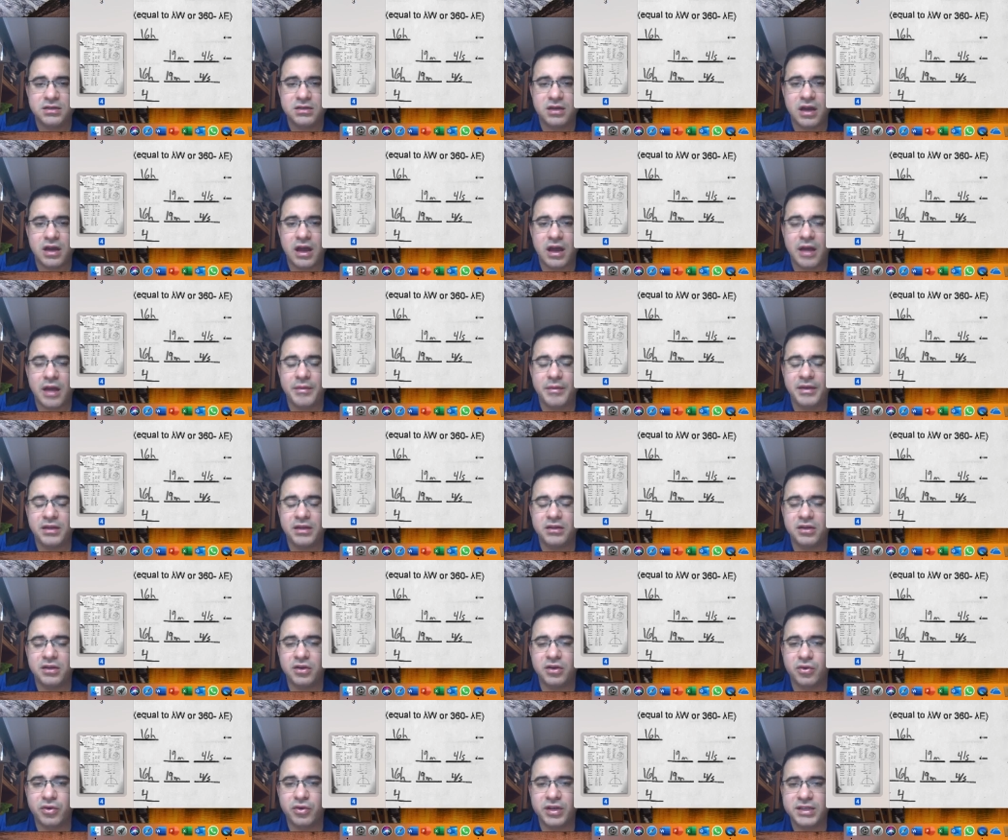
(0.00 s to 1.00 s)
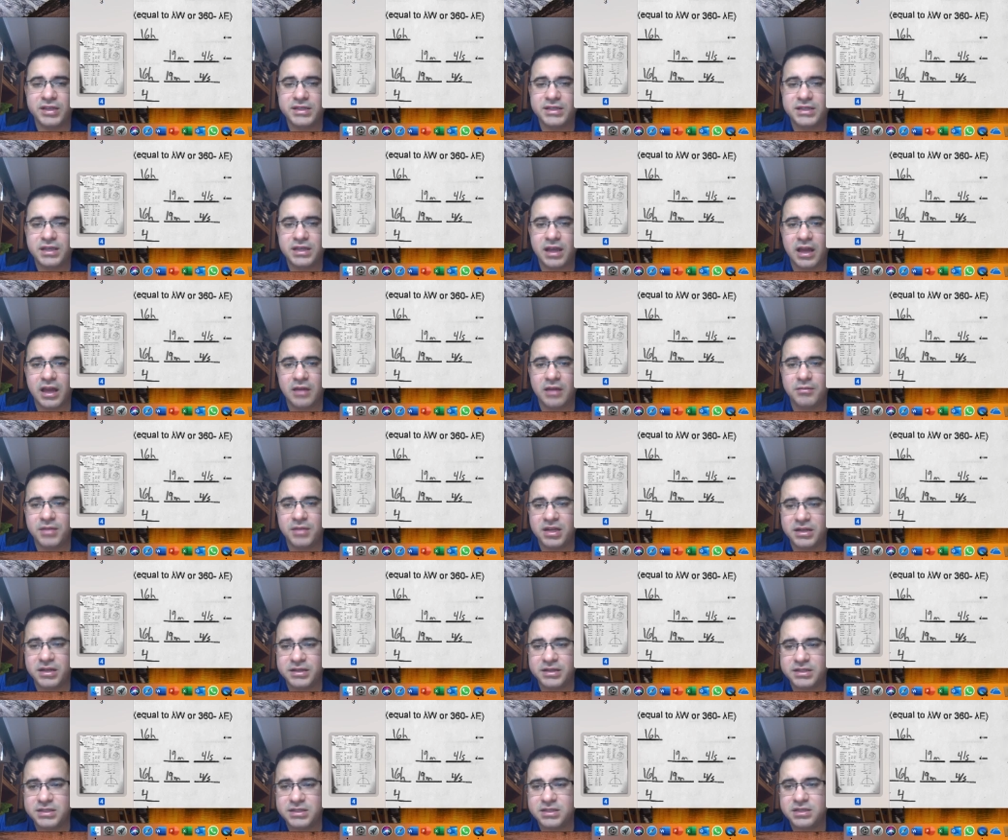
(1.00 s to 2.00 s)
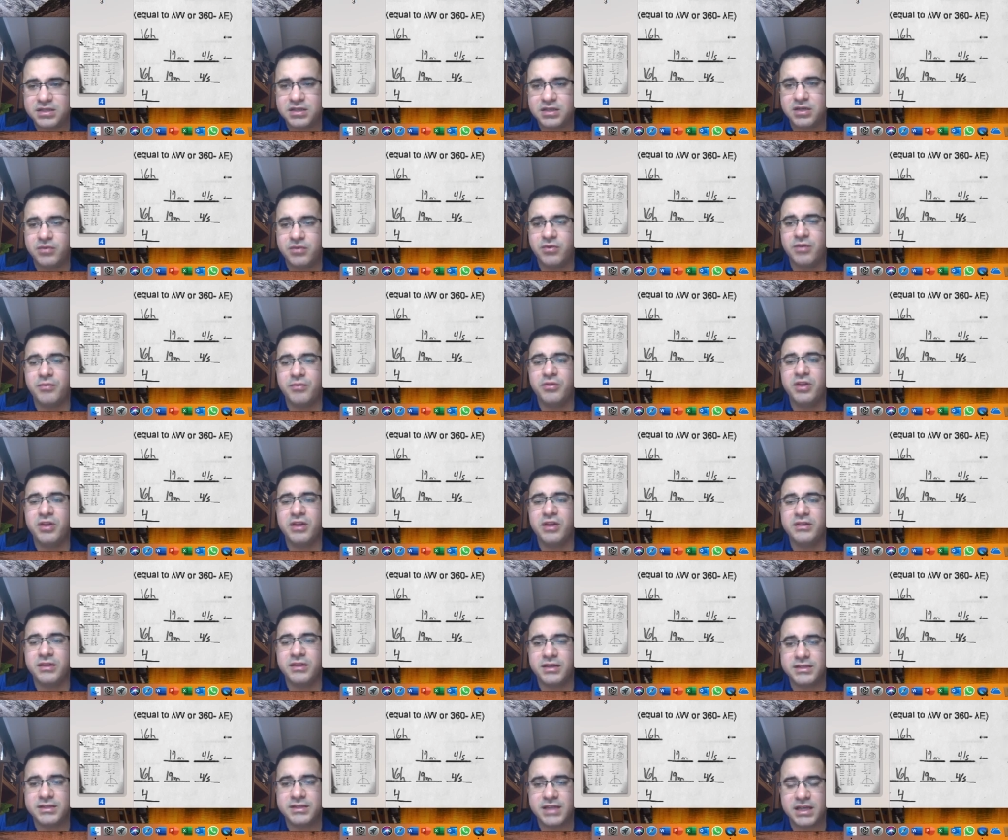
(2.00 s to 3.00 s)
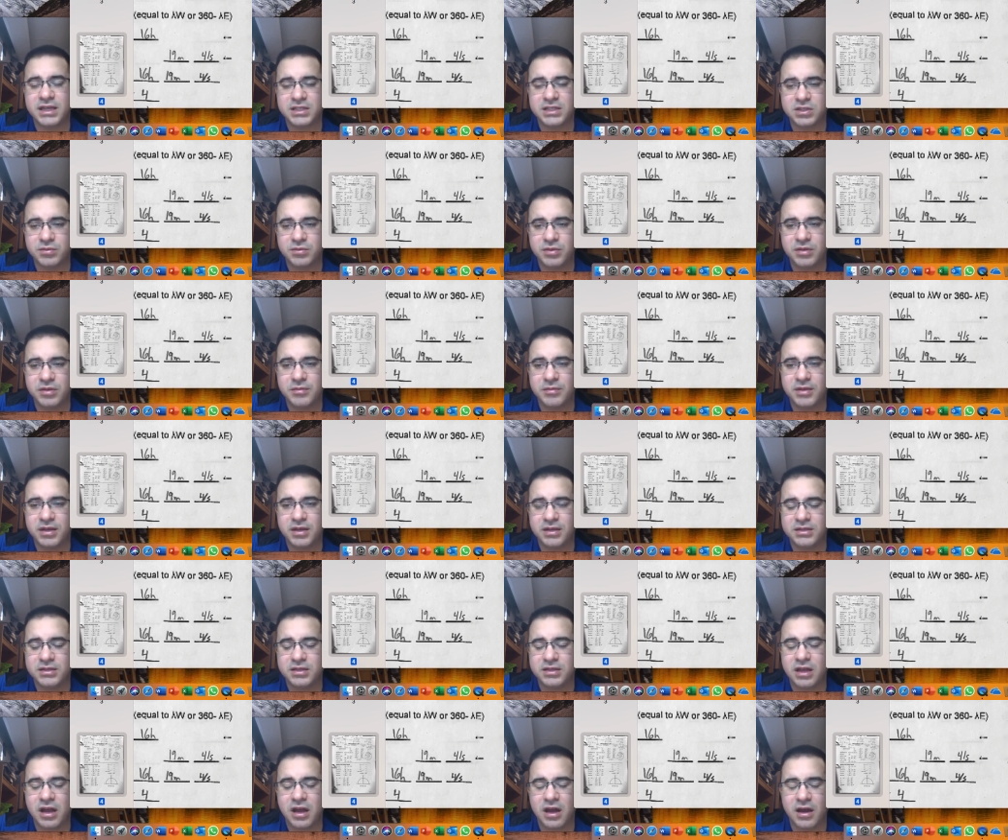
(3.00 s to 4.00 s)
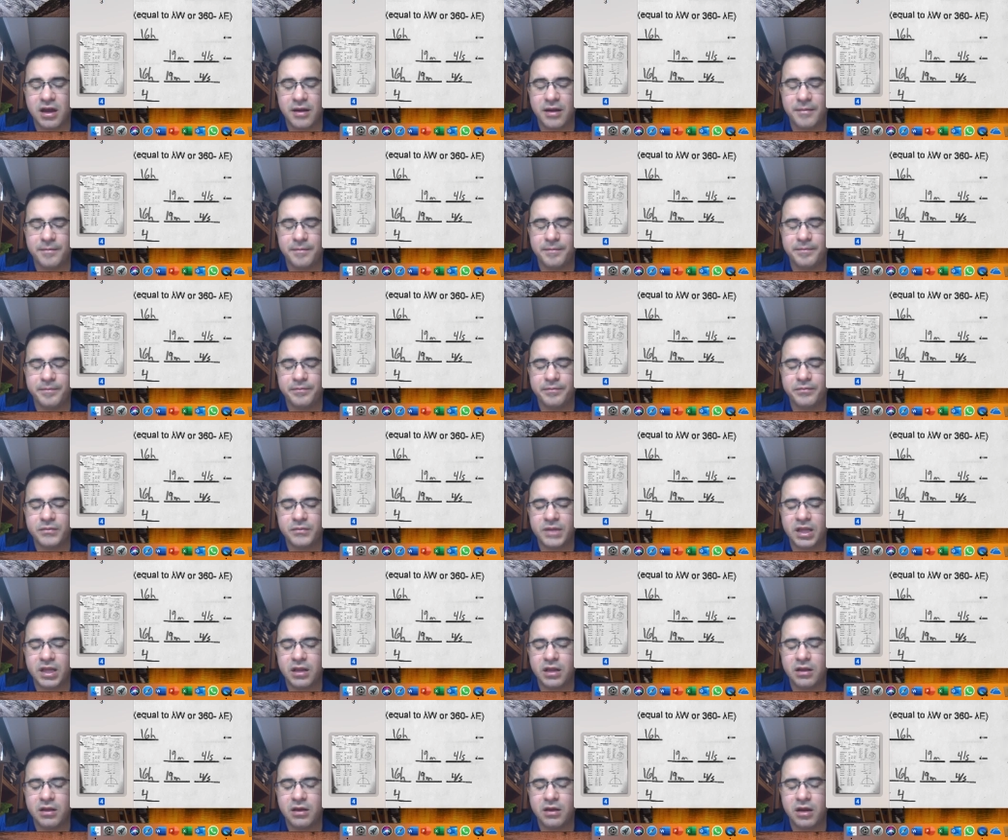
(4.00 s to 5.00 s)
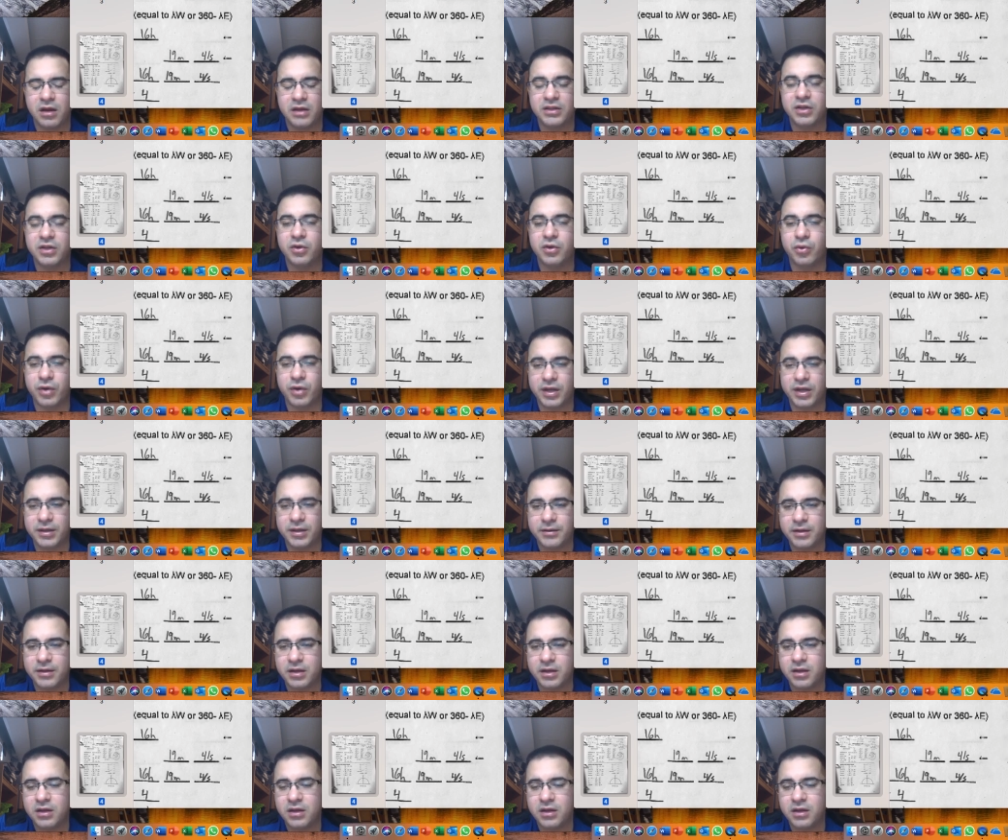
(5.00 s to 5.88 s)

degrees and minutes. Remember that this has to be a degree.